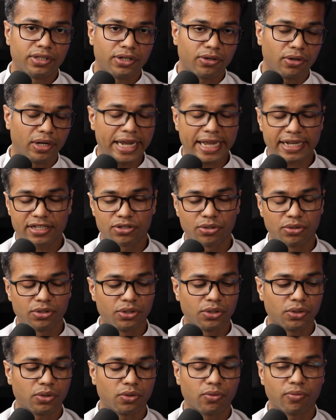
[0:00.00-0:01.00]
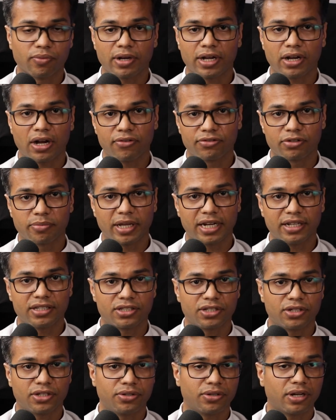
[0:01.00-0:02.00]
Your legs don't know how to
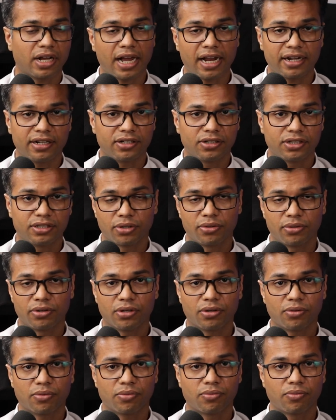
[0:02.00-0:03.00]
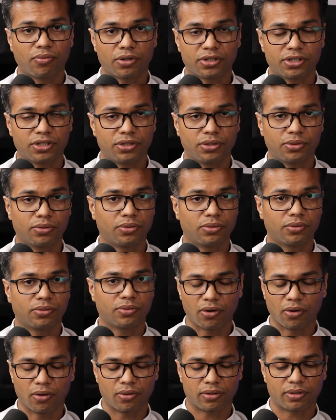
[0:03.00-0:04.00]
balance you, your hands don't know what to do
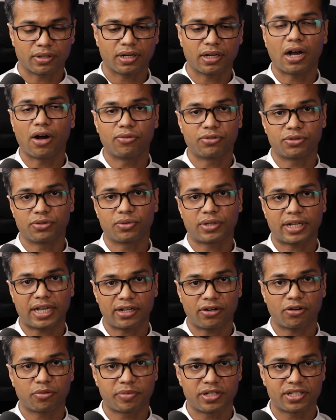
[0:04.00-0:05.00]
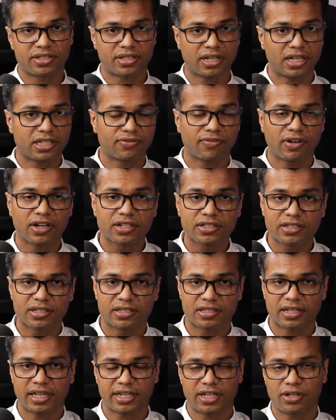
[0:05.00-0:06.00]
or how to carry out precise
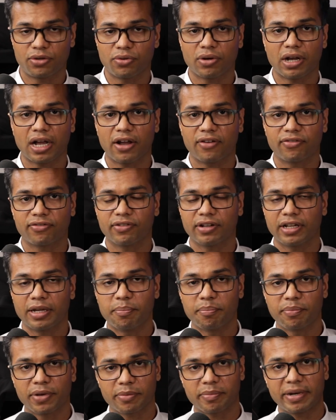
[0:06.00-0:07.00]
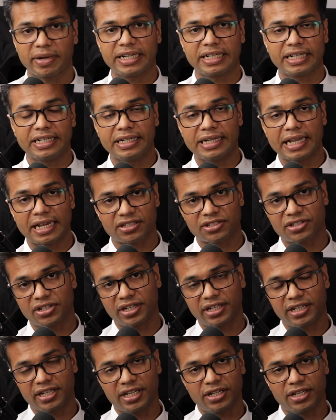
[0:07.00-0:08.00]
functions. Like you have impairment in
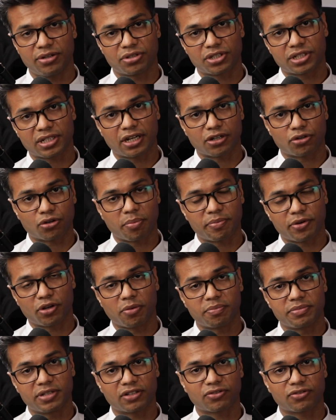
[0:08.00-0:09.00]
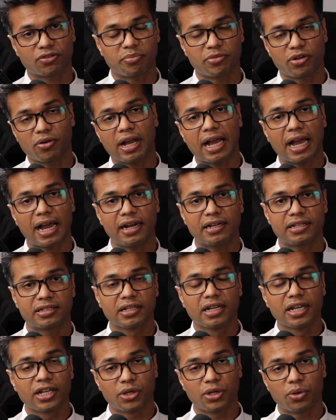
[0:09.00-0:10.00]
dexterity, you start dropping objects from your hands,
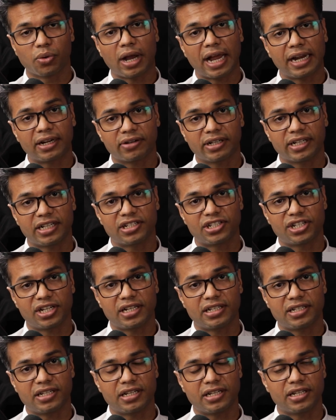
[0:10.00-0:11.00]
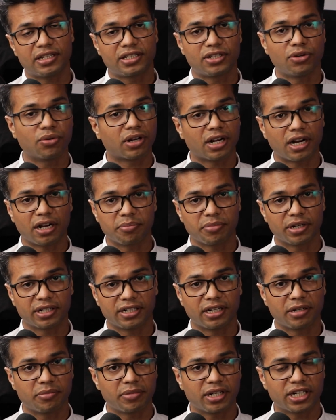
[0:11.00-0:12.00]
your handwriting changes, you can't button
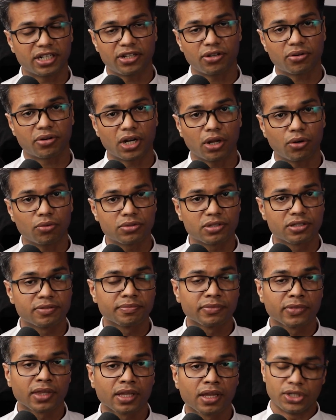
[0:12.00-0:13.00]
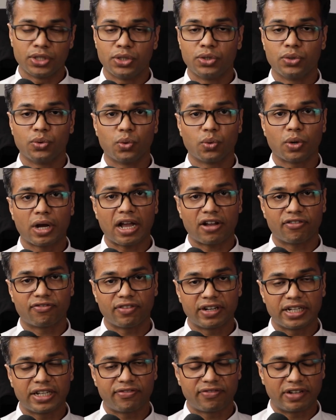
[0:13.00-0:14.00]
and unbutton your clothes, you have
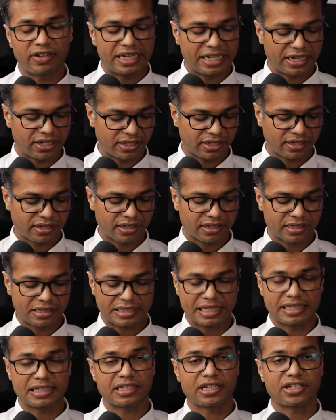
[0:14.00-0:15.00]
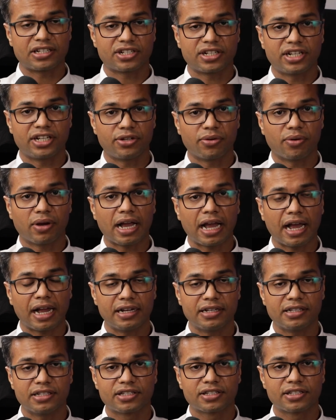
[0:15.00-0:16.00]
funny feeling sensation in your
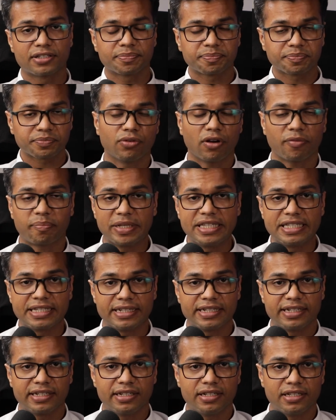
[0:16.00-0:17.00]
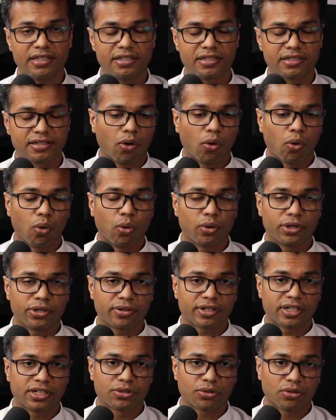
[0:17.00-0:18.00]
hands, you have pins and needles, or
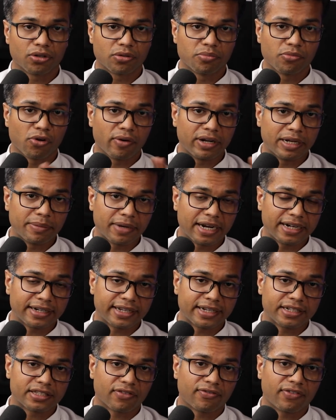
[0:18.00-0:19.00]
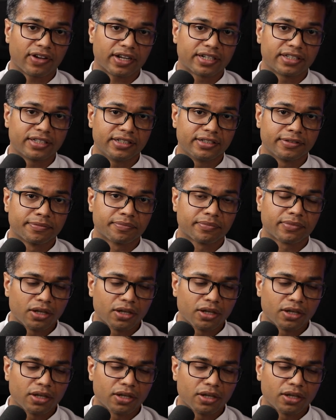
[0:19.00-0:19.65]
your control on bowel and bladder gets affected.